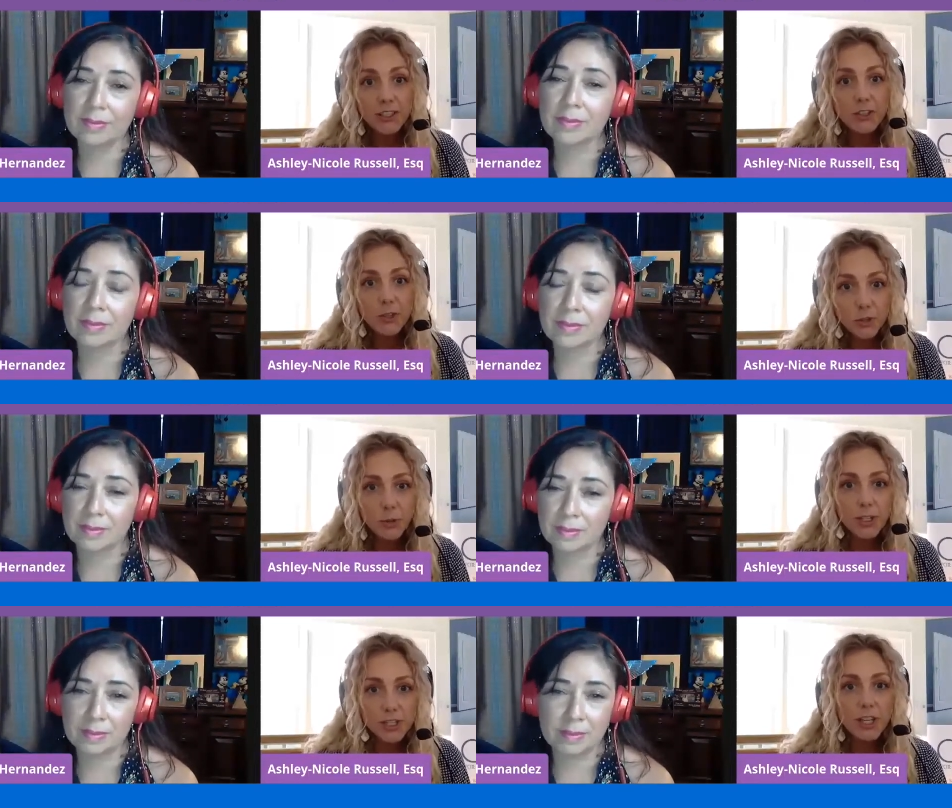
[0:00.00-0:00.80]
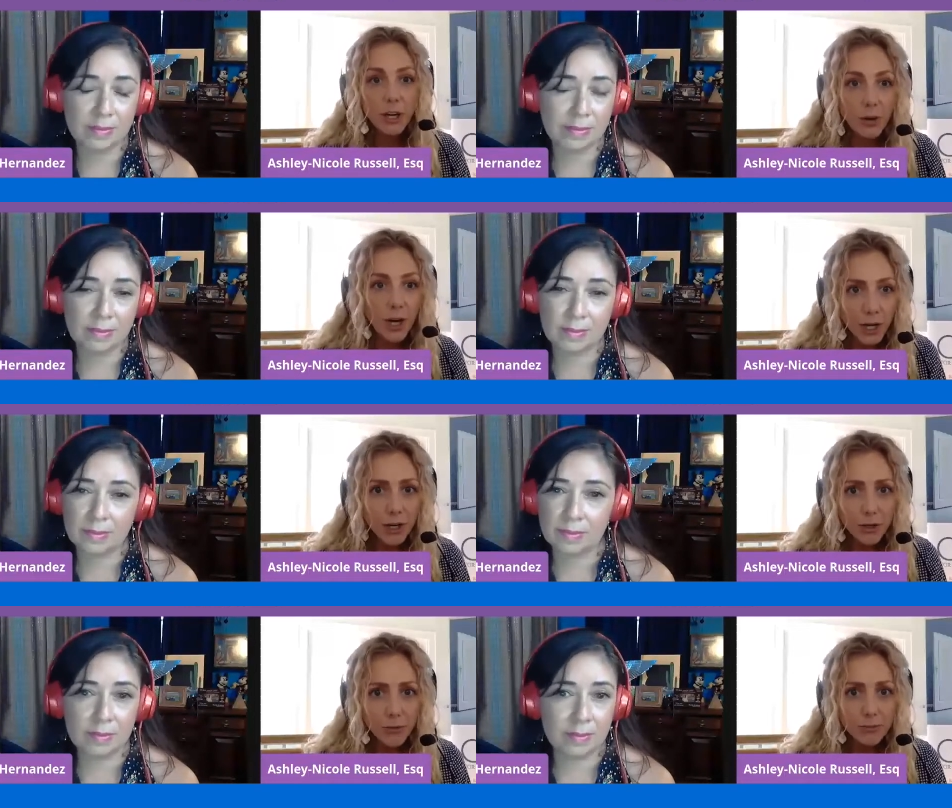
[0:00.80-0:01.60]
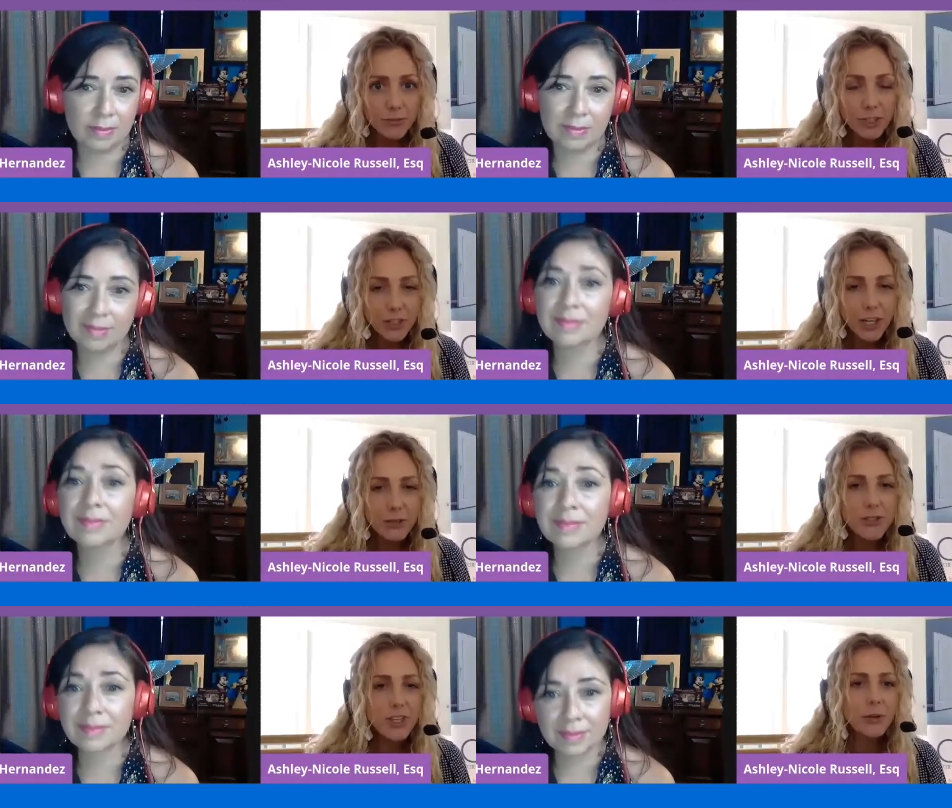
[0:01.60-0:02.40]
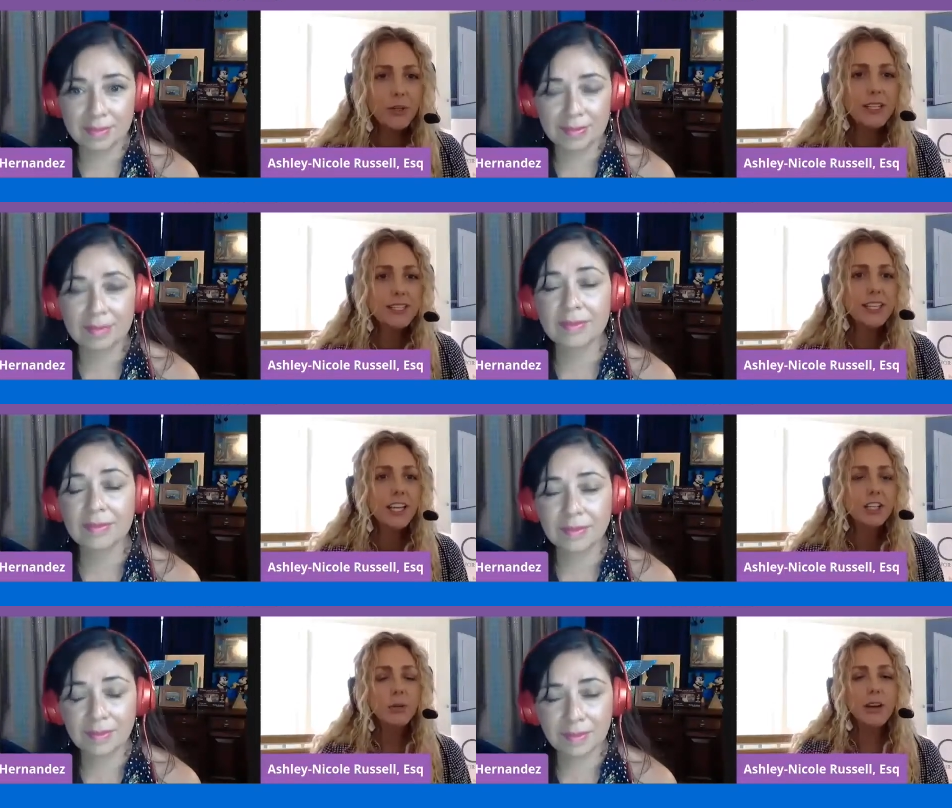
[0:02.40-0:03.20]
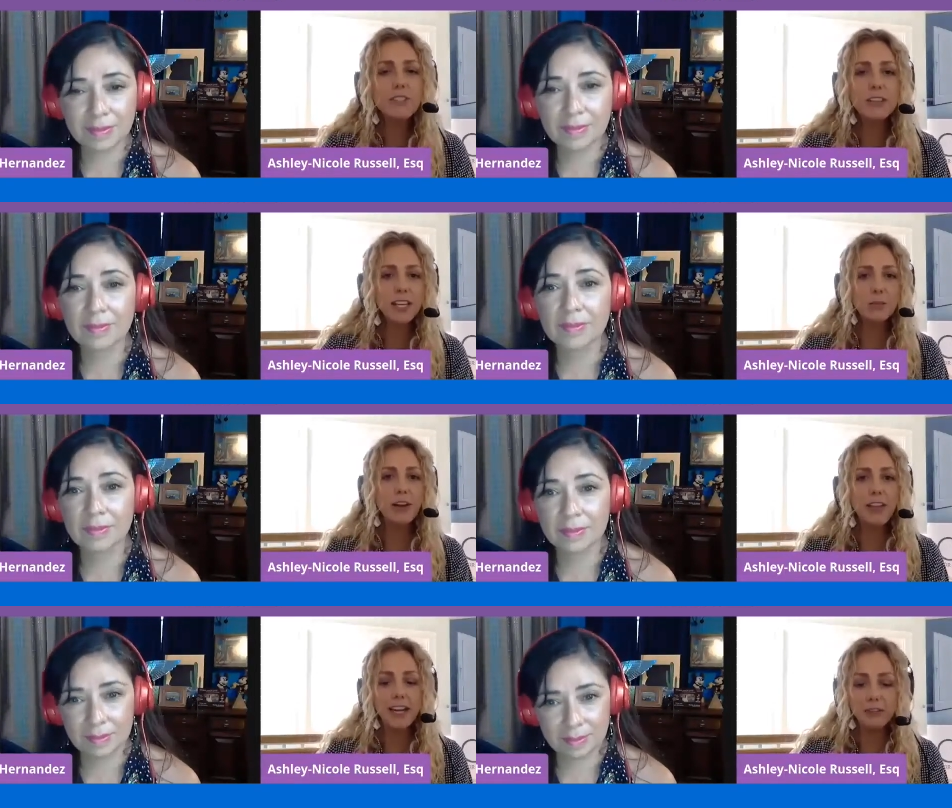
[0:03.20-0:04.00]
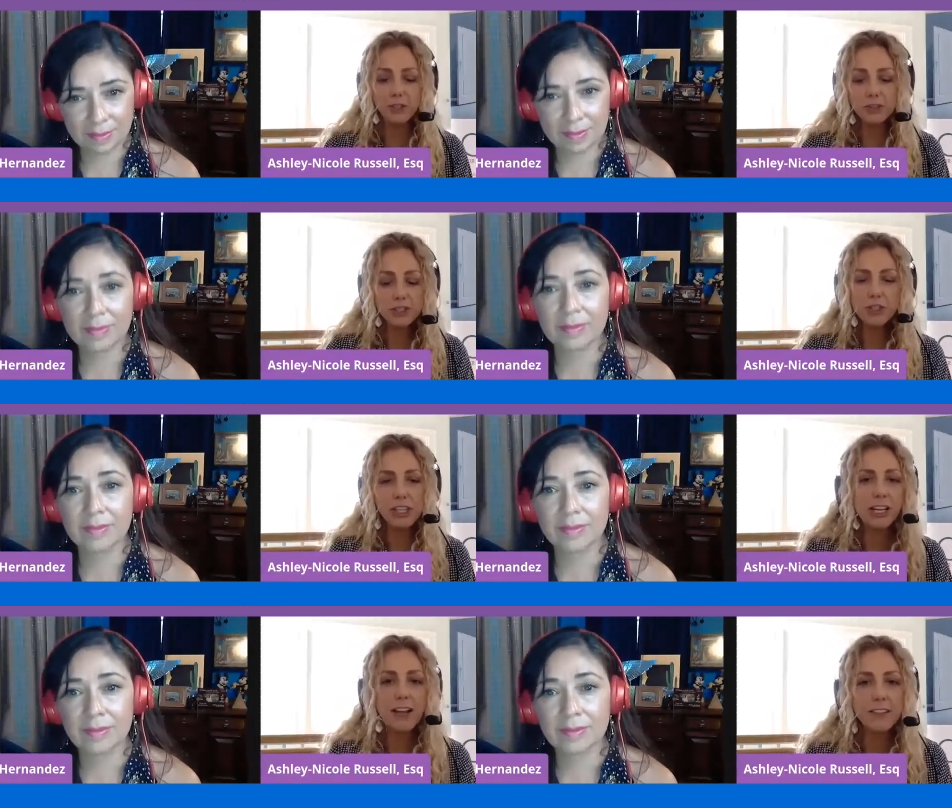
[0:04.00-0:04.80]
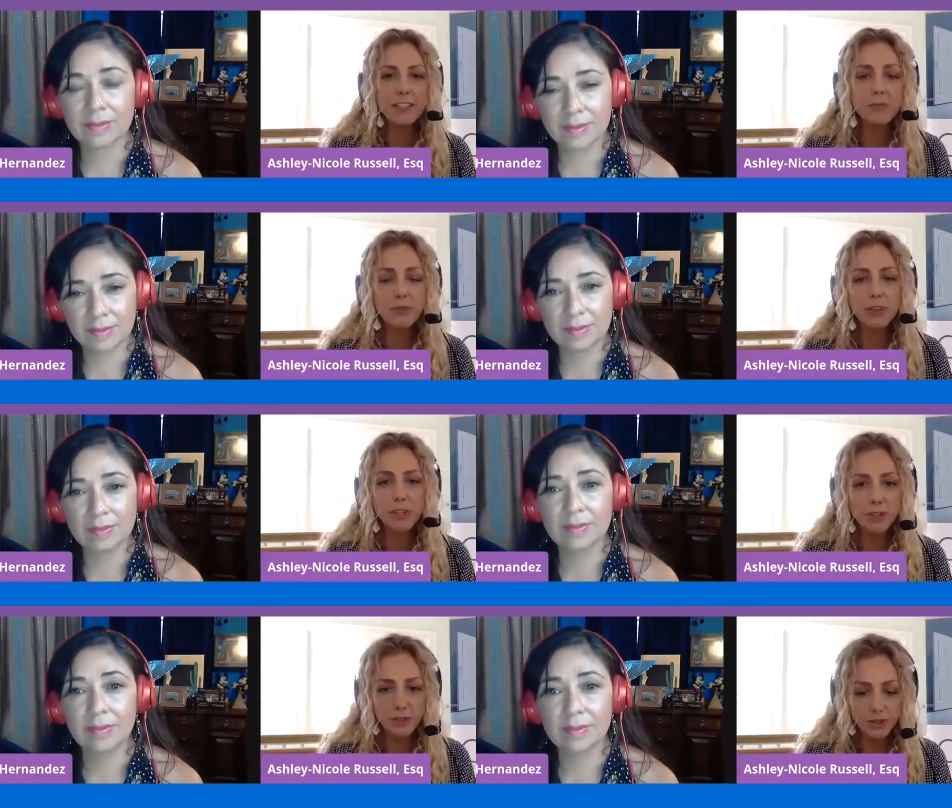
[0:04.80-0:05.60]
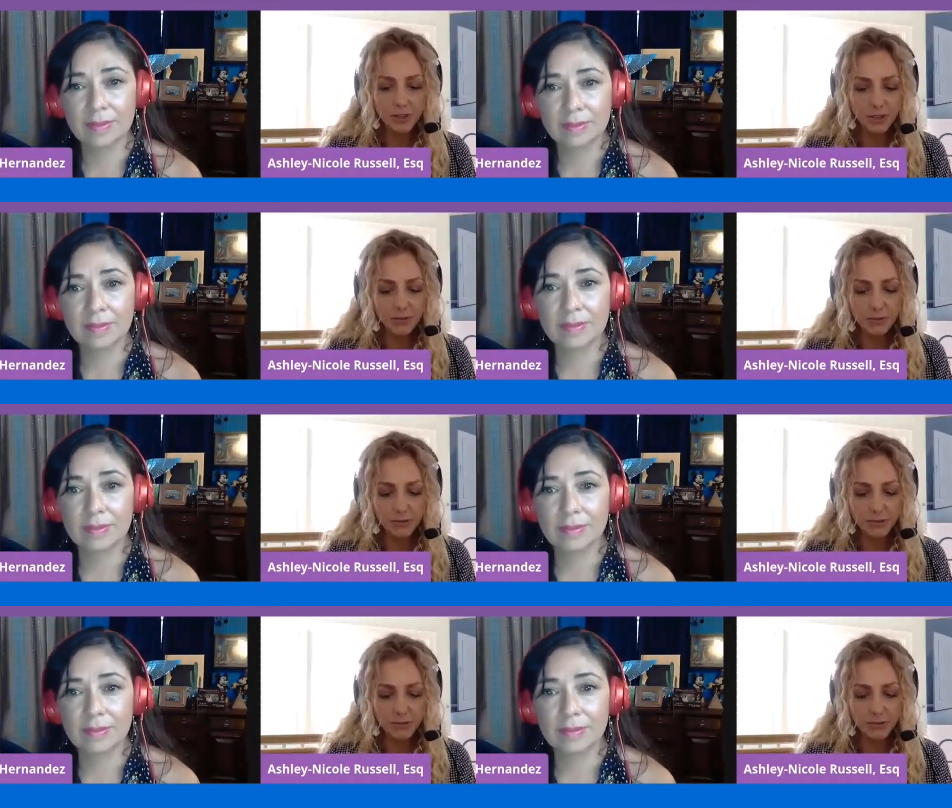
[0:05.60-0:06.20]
Speaker 1: you're going to go home you know so it's you have to think about that if you're just looking at this the the